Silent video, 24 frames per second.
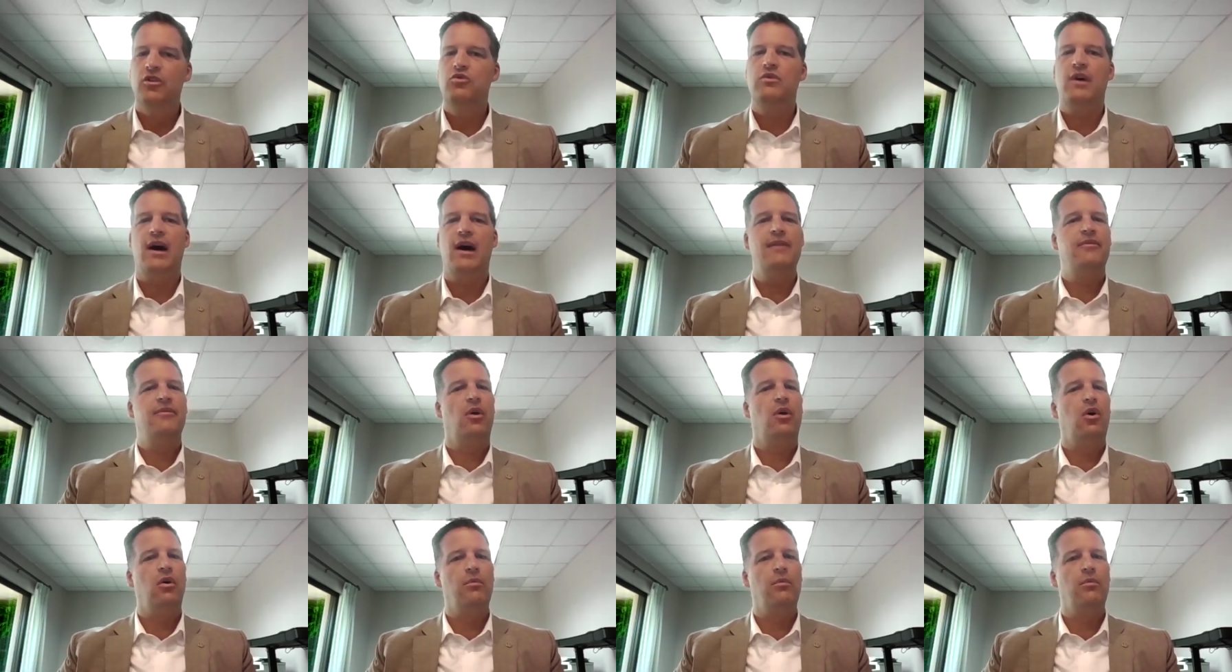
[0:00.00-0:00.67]

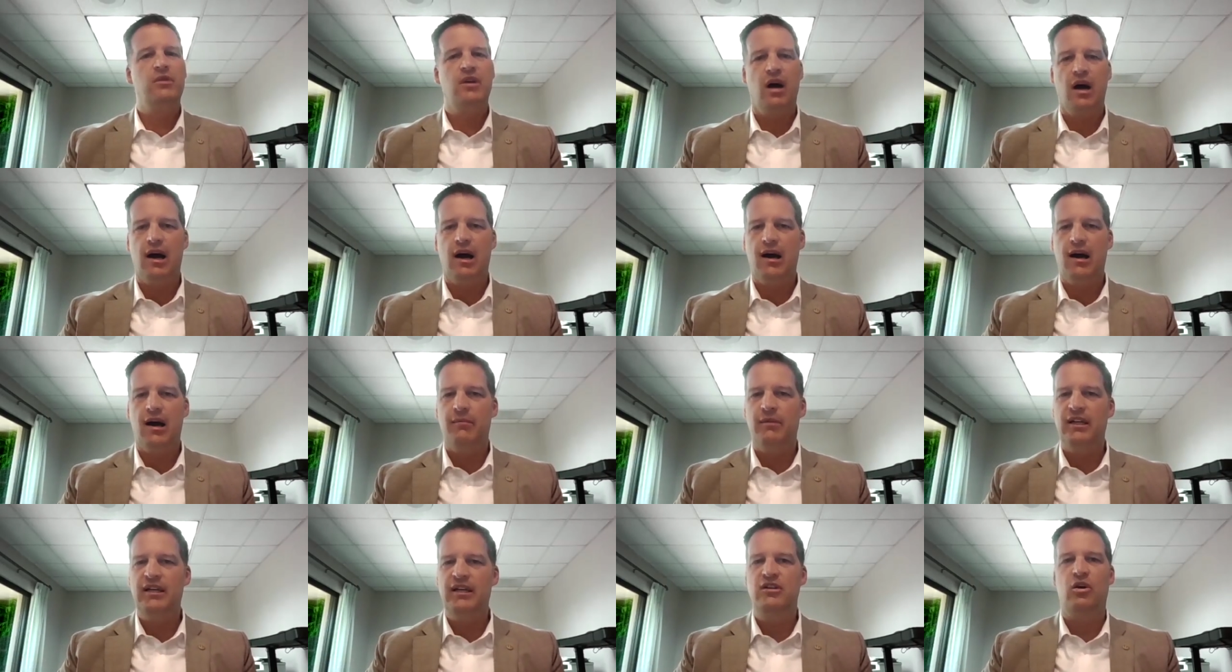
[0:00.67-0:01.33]
drive home
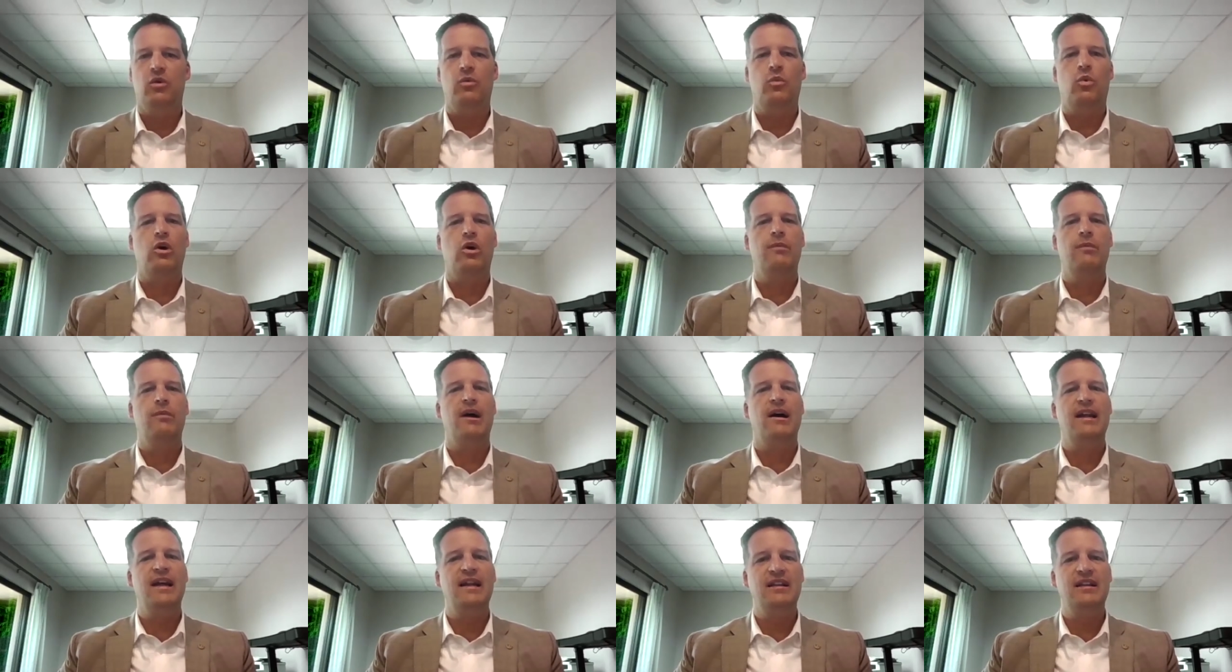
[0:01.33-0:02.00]
calmly, don't worry
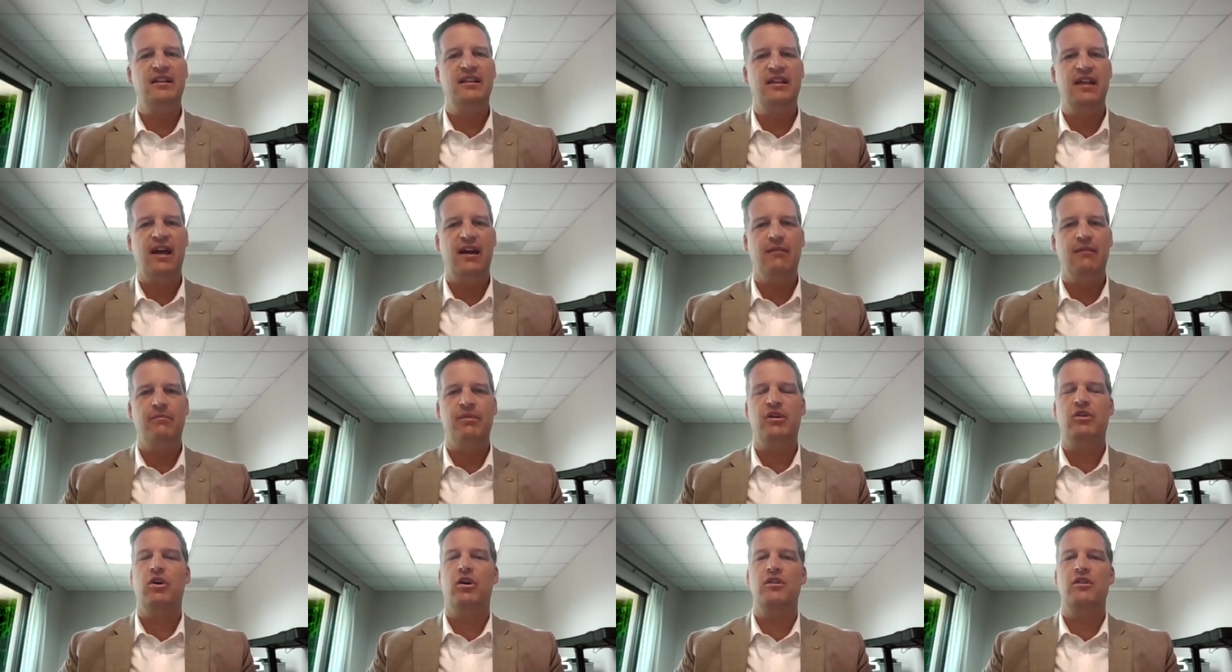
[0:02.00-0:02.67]
about
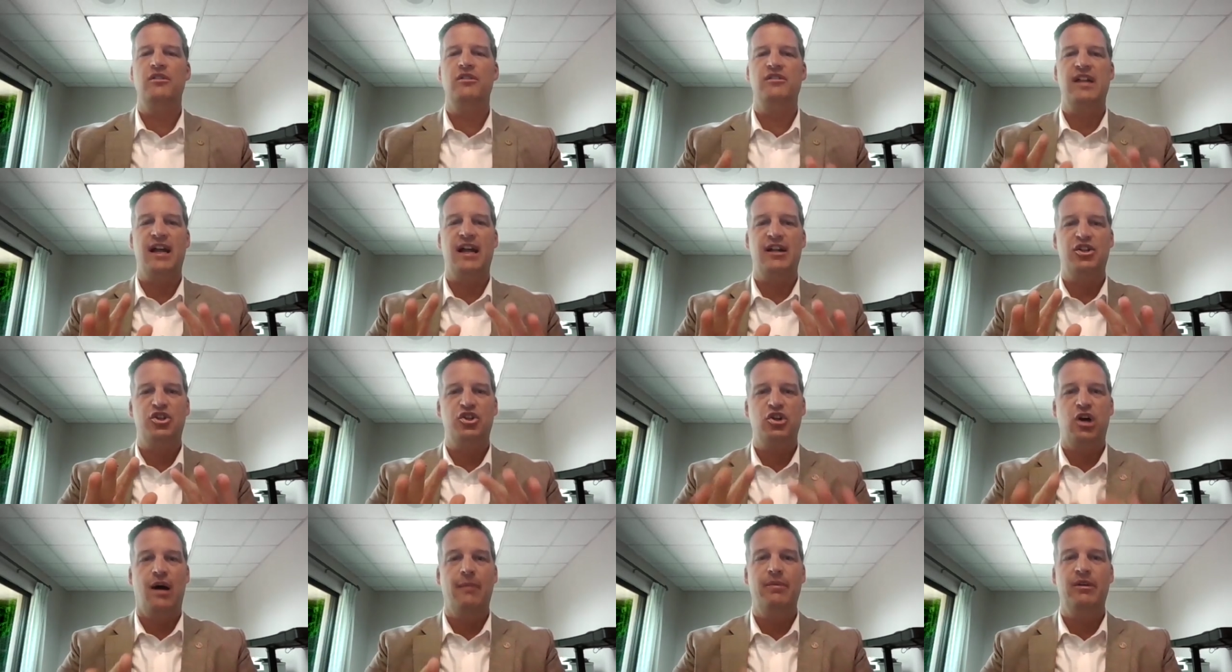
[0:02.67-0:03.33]
anything because that
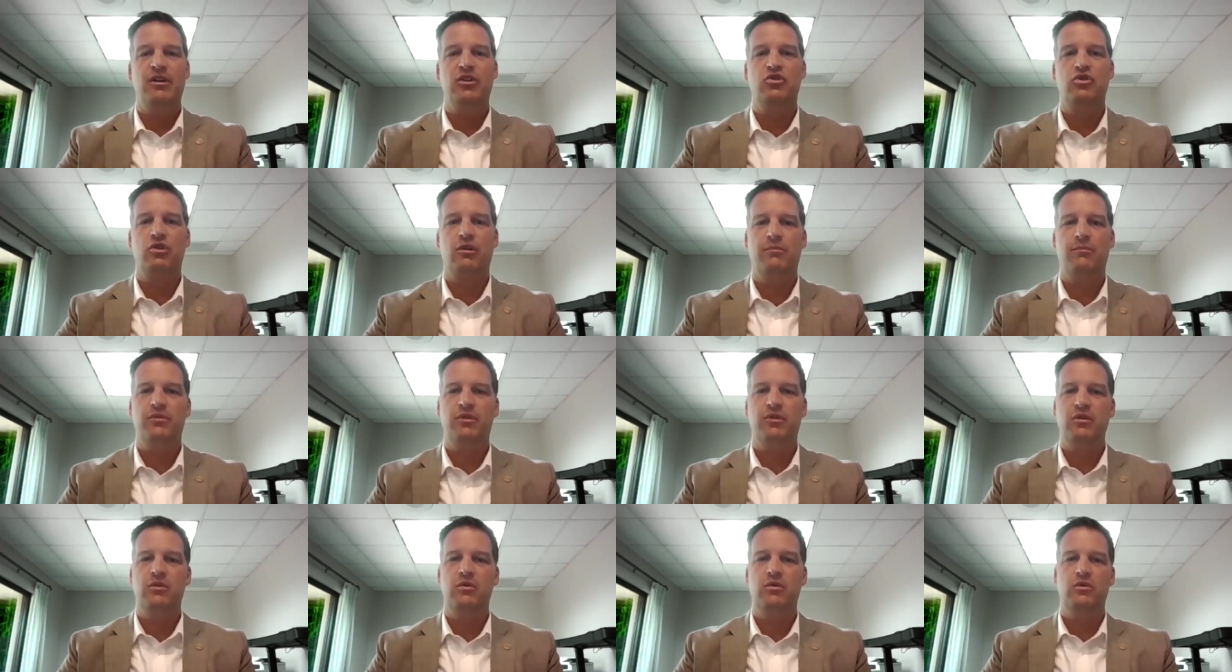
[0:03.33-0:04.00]
shopping
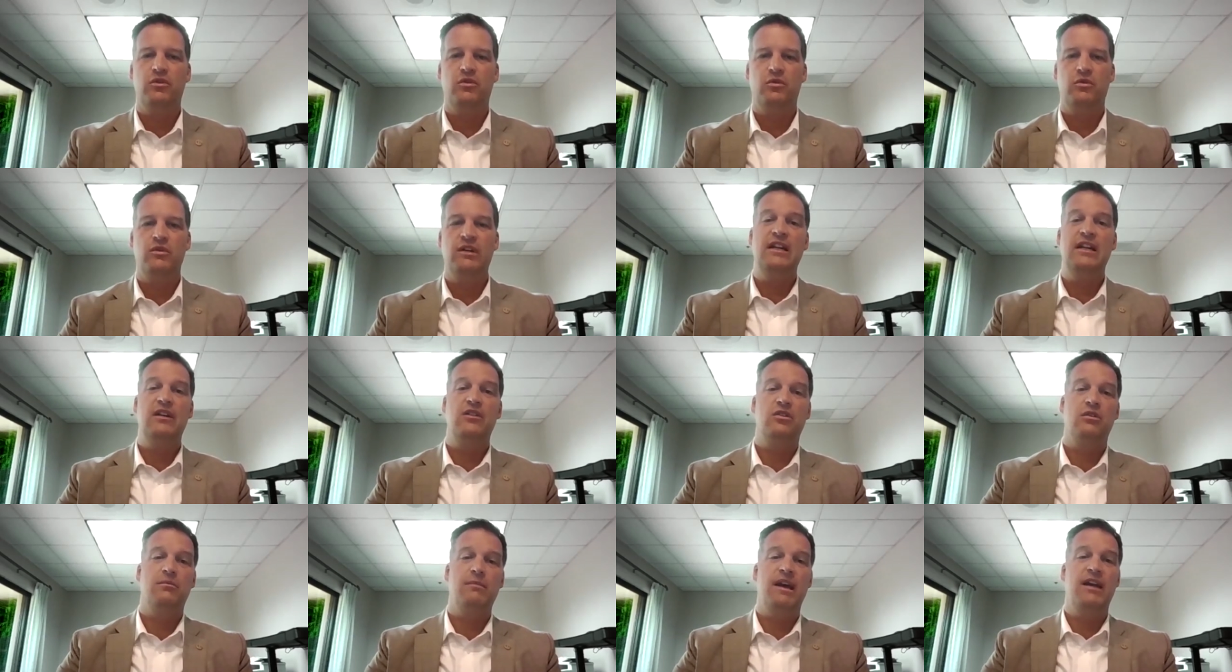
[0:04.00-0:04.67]
trip you you
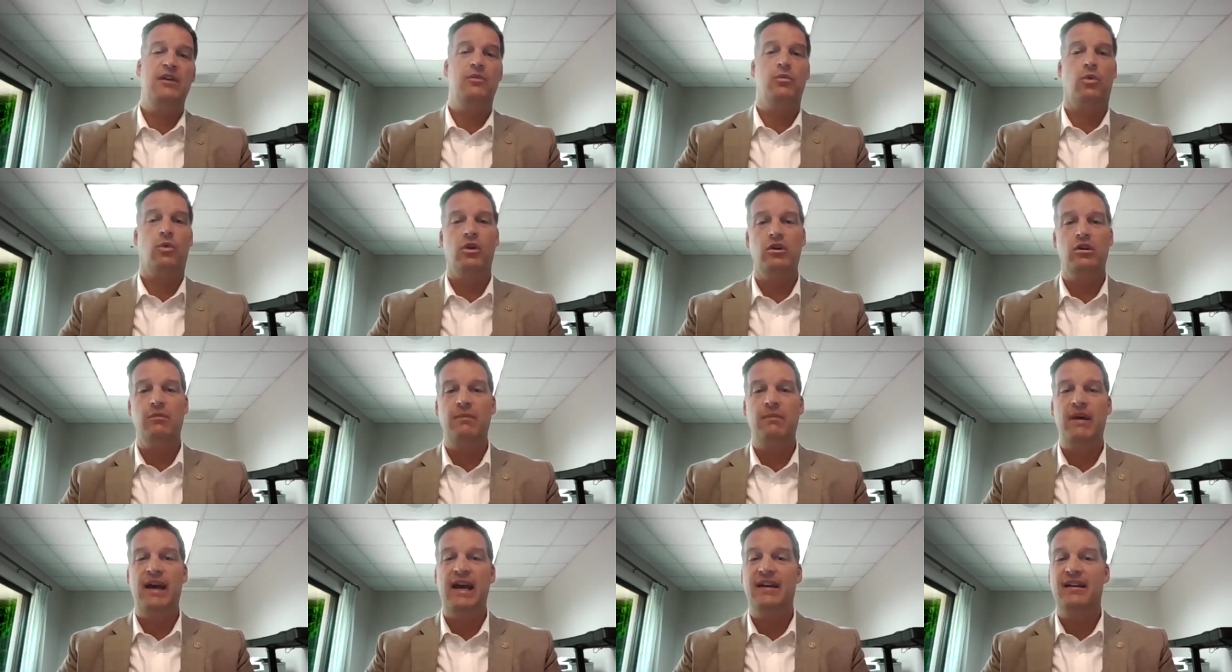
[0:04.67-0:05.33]
needed to make, wanted
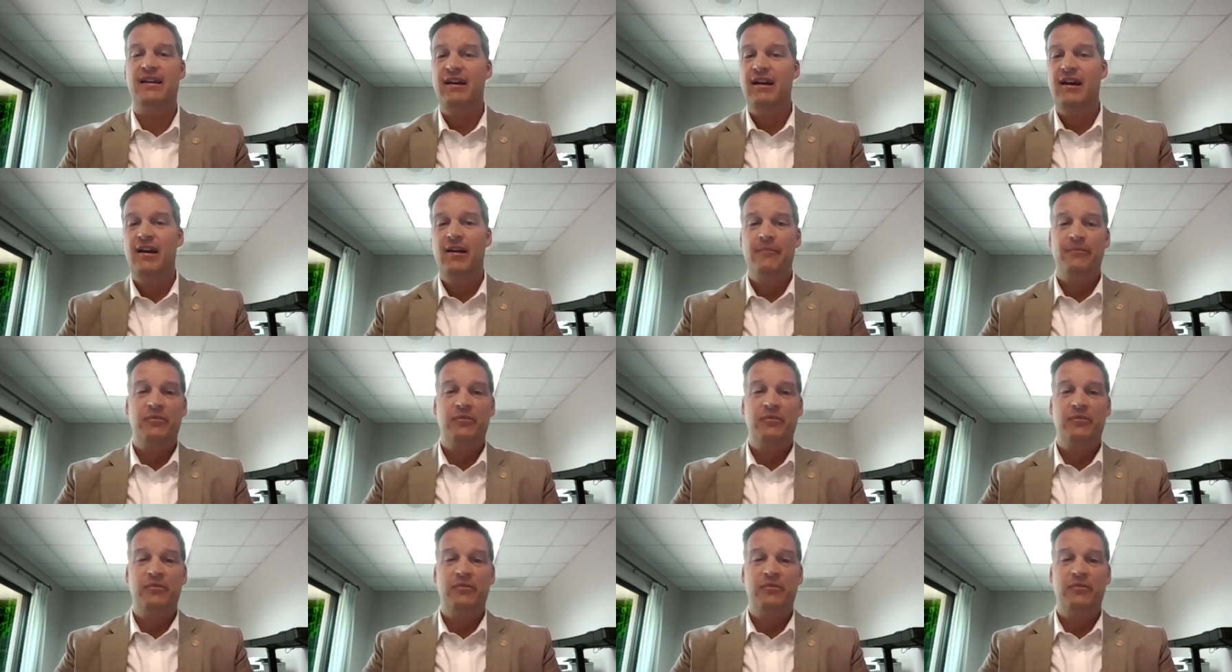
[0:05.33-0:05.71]
to make,